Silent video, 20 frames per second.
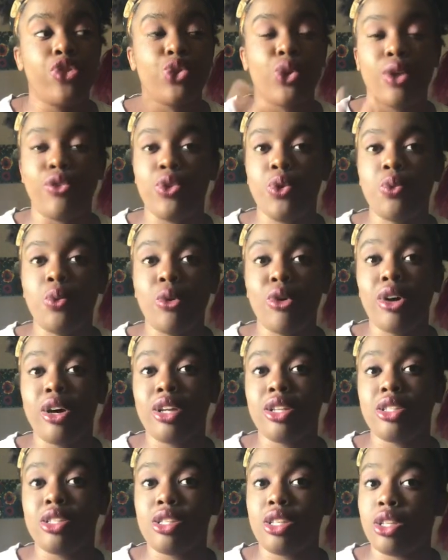So if you
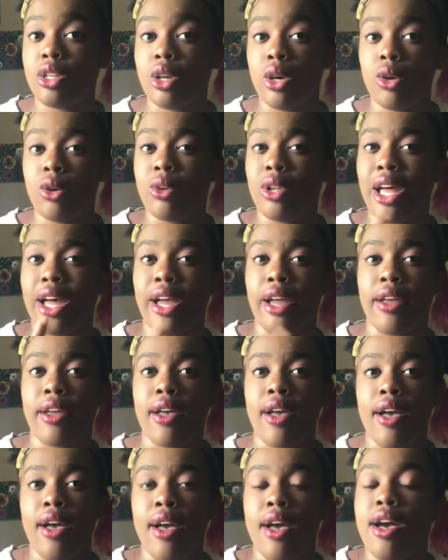want to know, like,
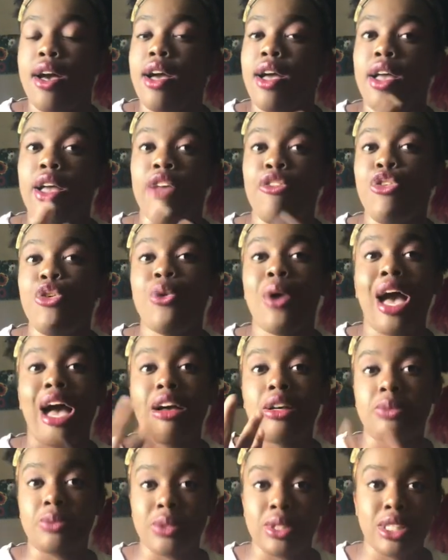if you
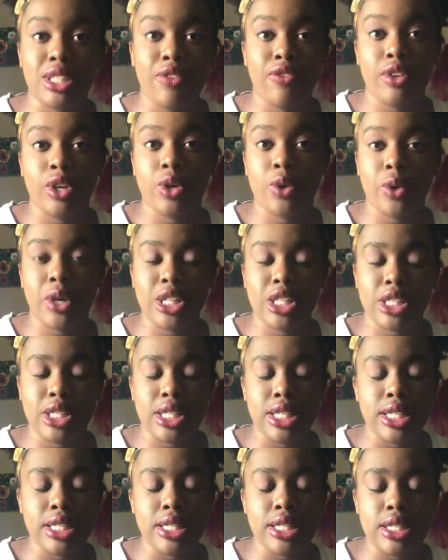have specific
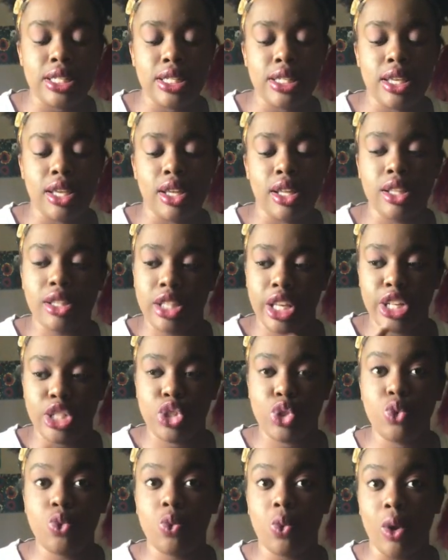questions that
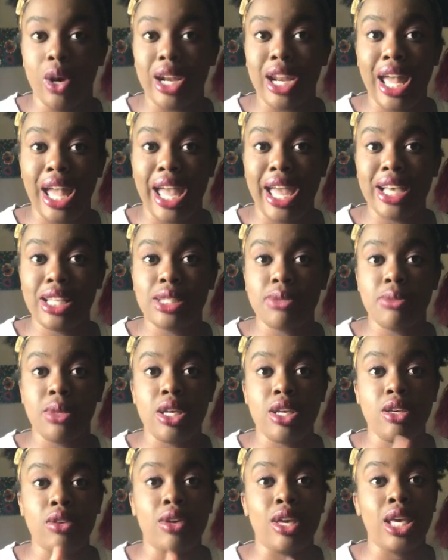you want to ask
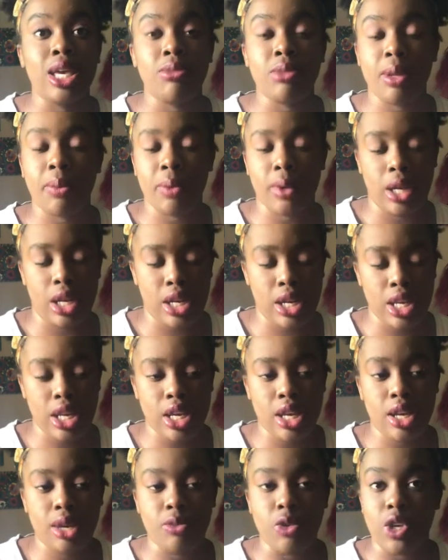me, you can hit me up in the
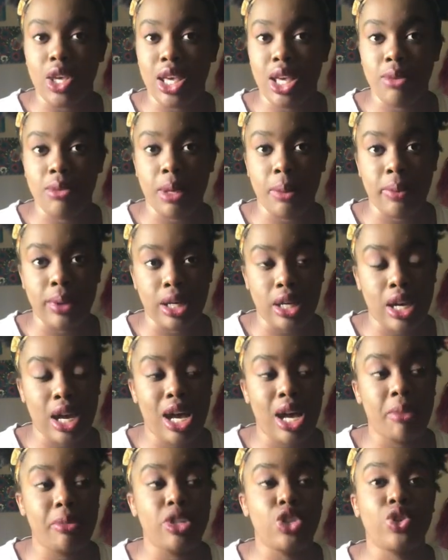DM, you can hit me up in the
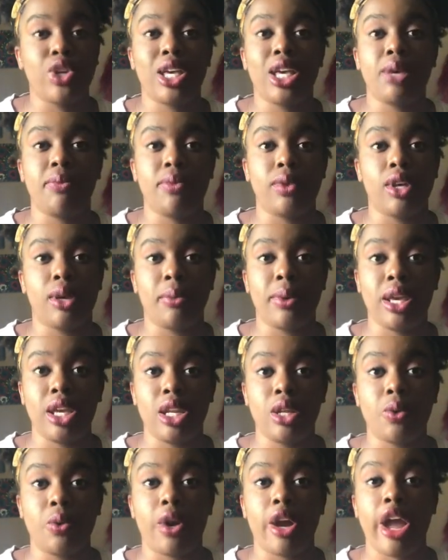comments, you can hit me up
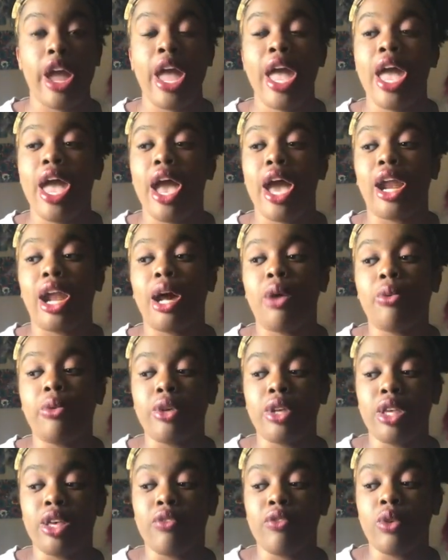anywhere, and I will
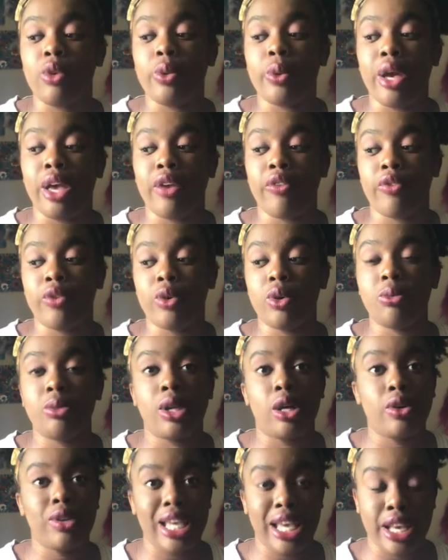give you a
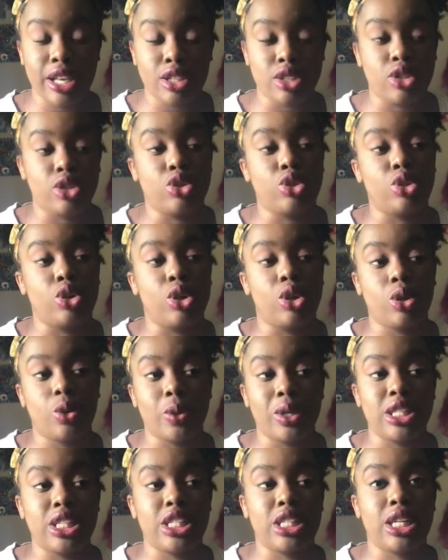full-blown answer to your
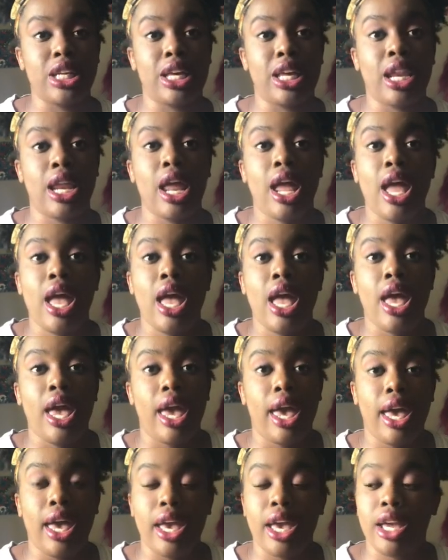question.
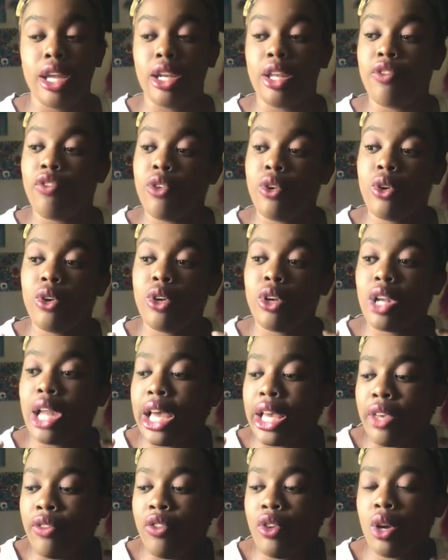And if you're
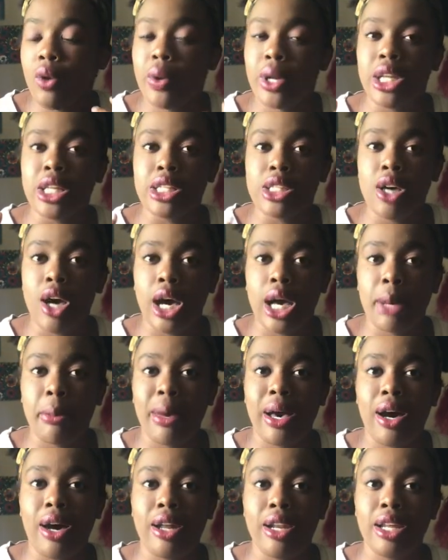like, if you don't want to talk
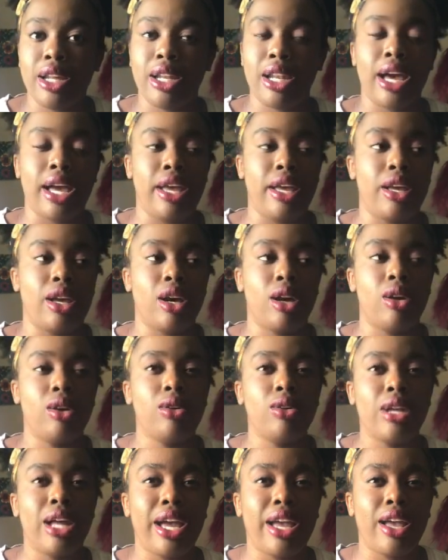about it, like,
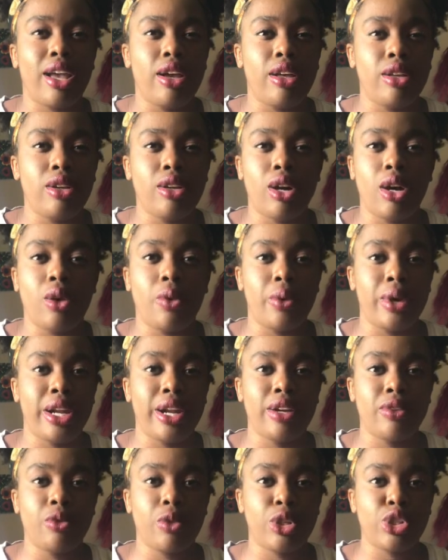oh, like, you know,
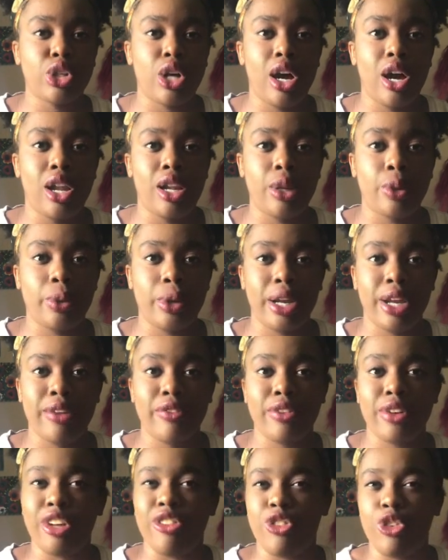whatever, what you call it, or
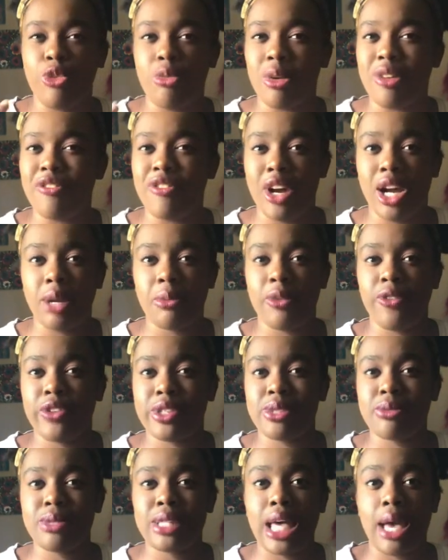whatever, if you've been following me for
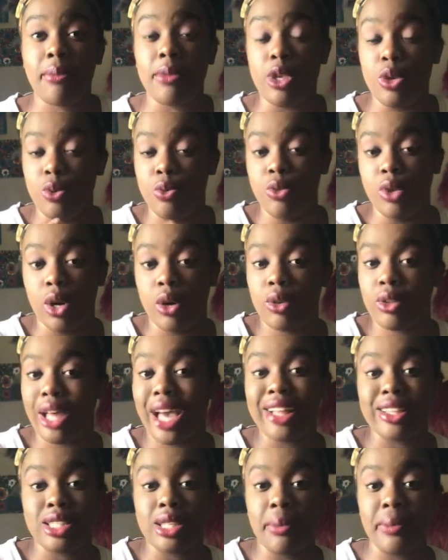some time and you know,
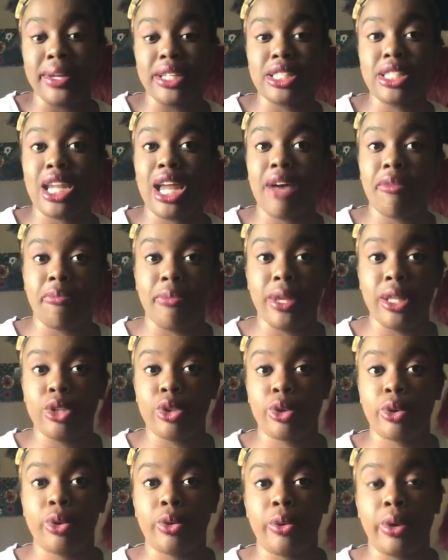like, some of the shit I've been
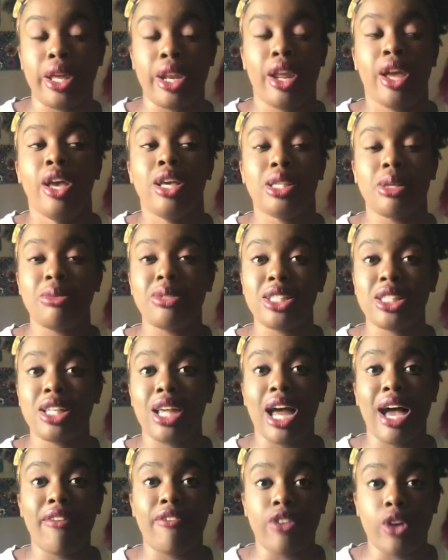through and some of the shit
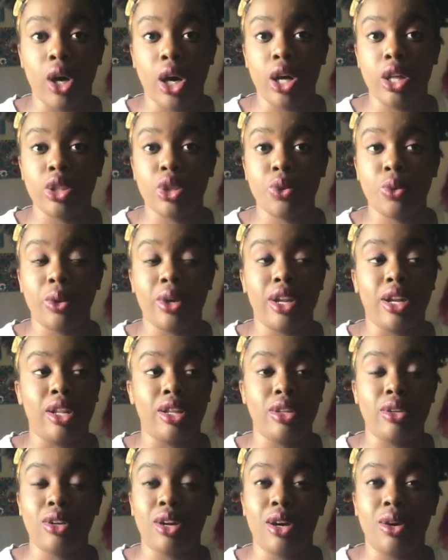that I've gone through and,
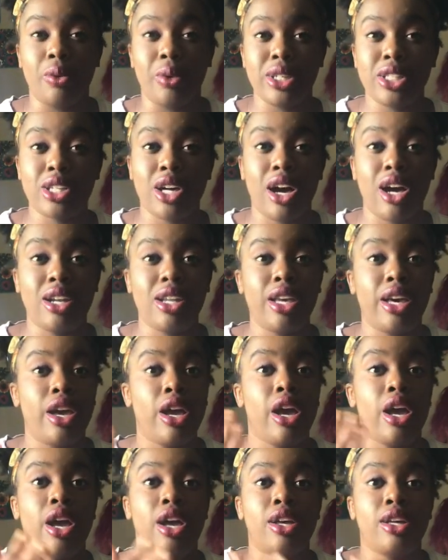you know, what you call it,
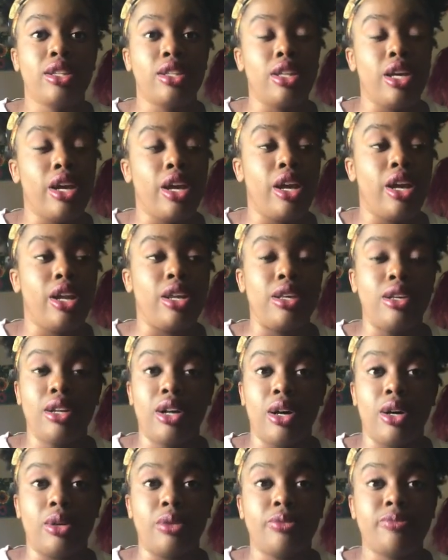then, you
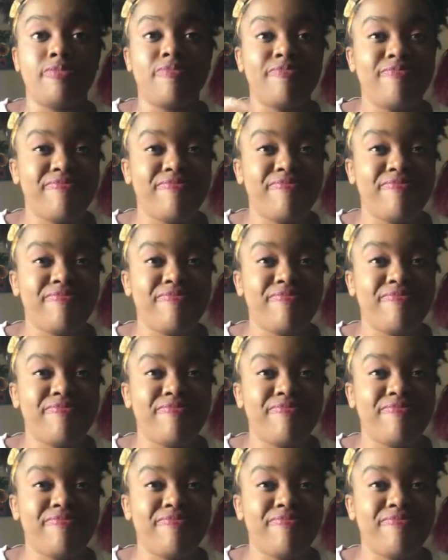know,